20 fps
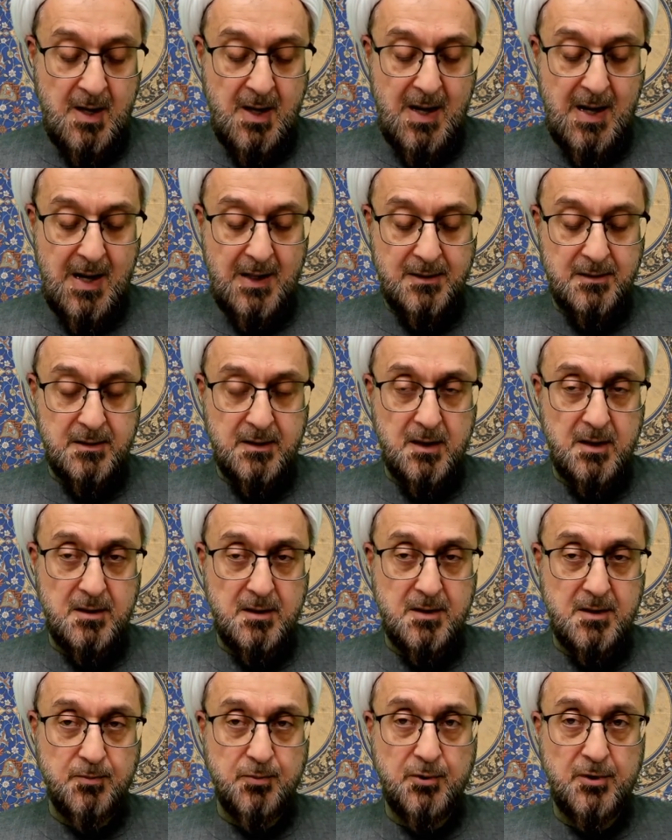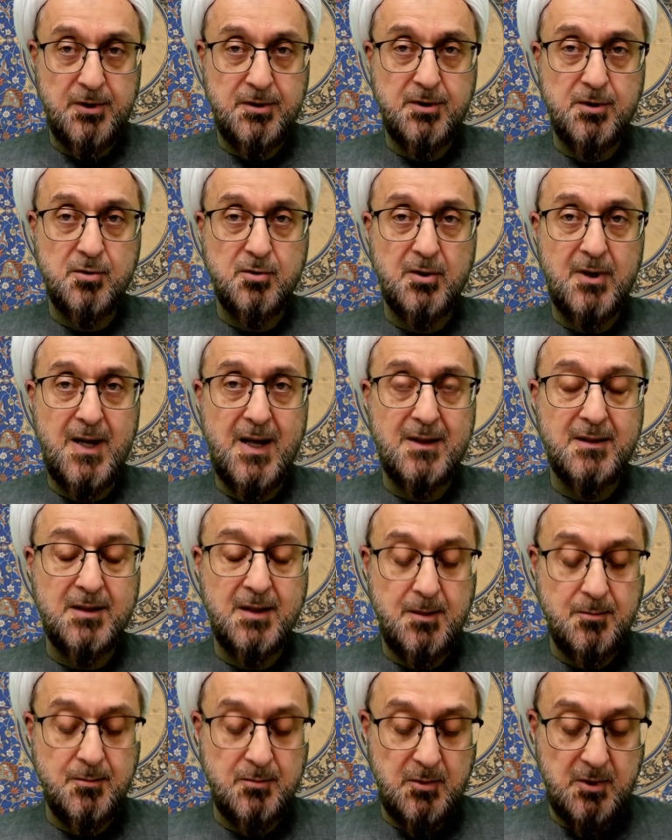And the political
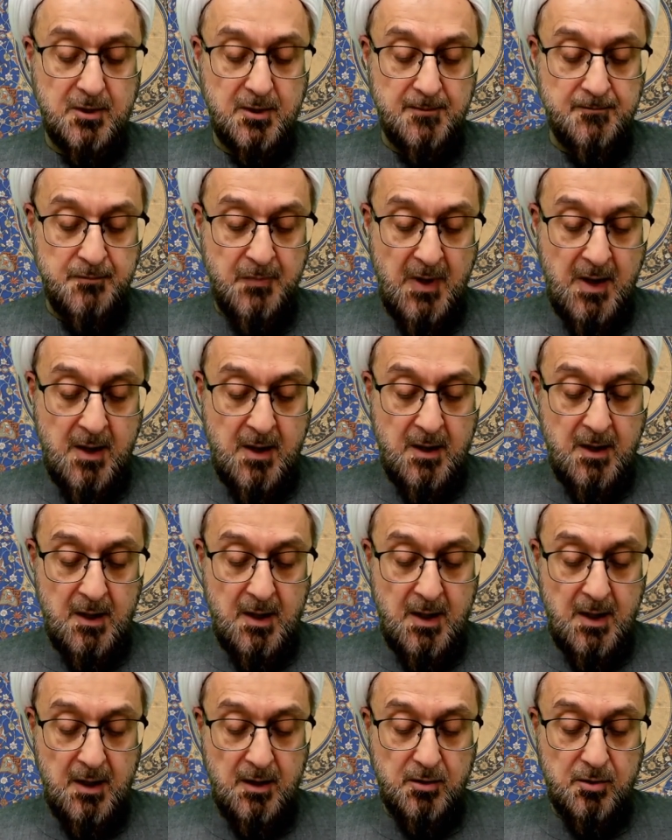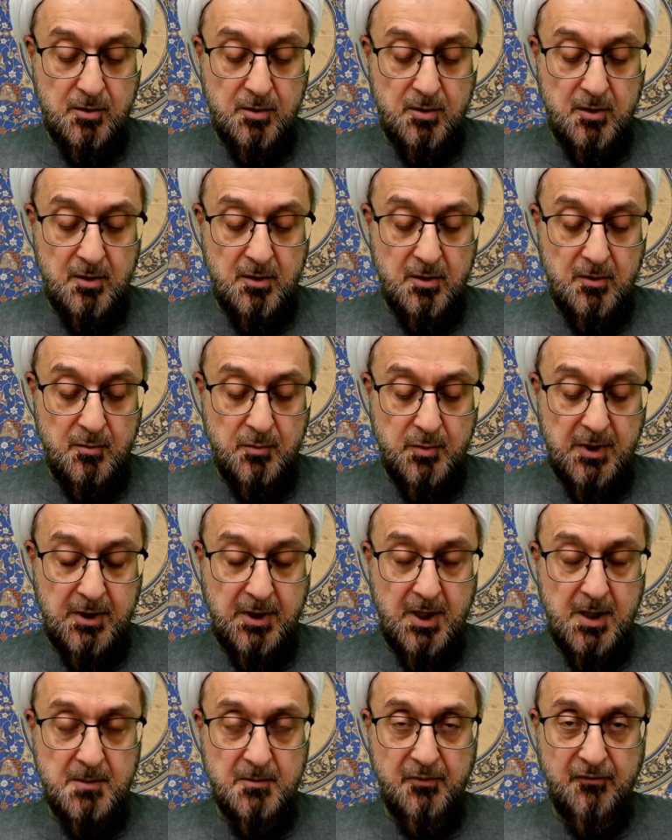attempt
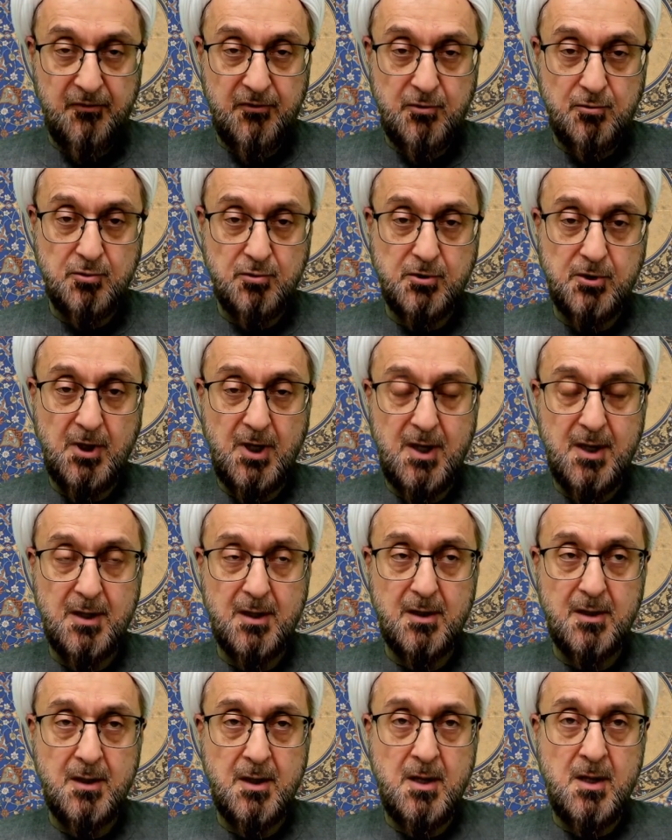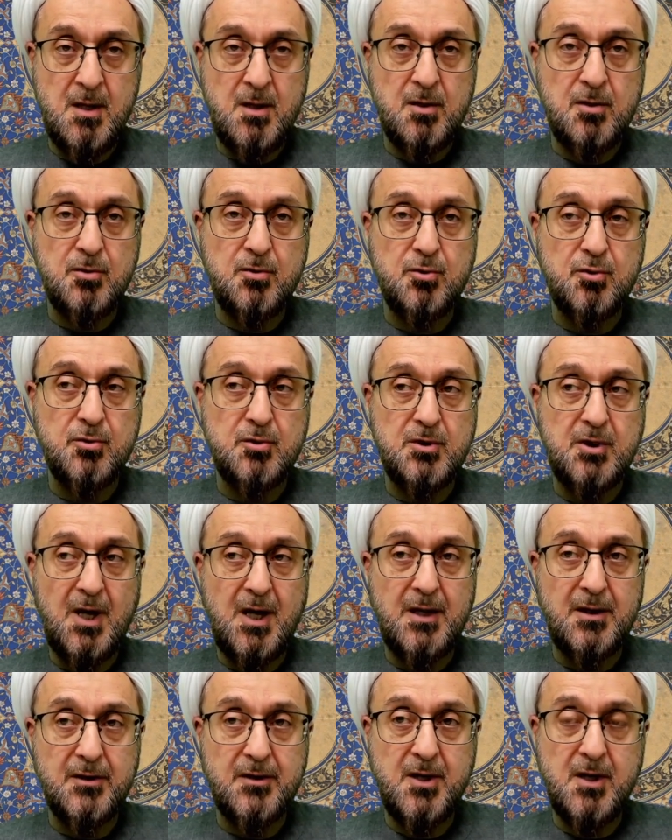became futile to
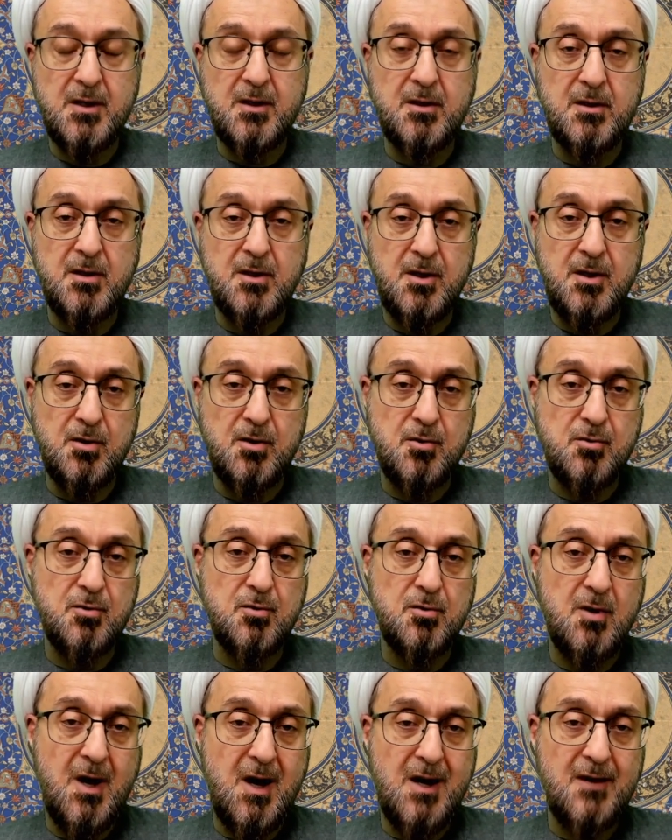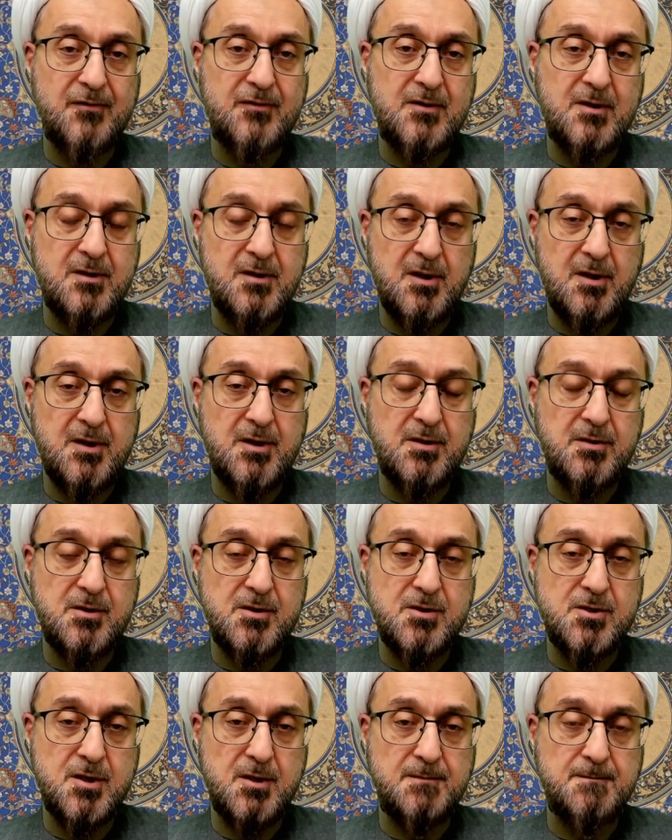directly go after the
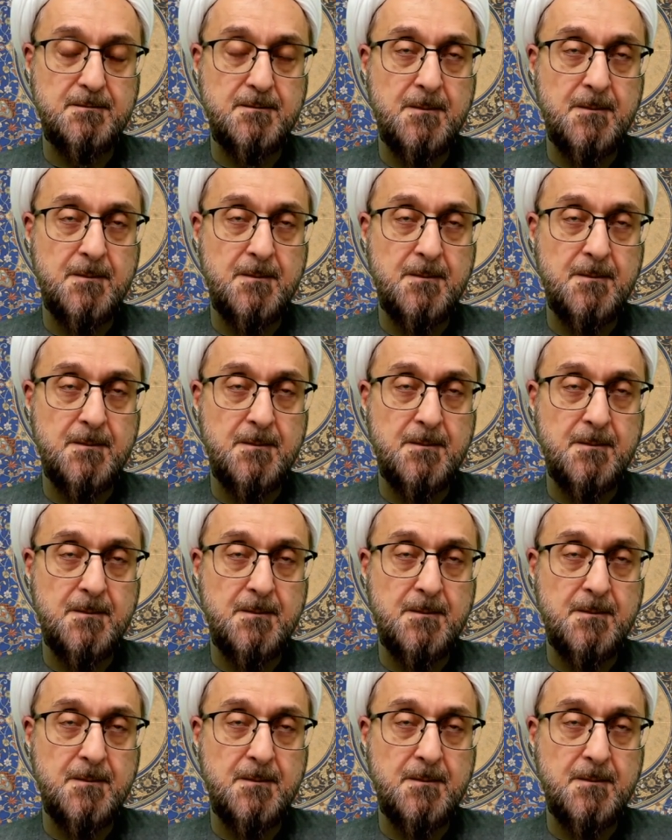leadership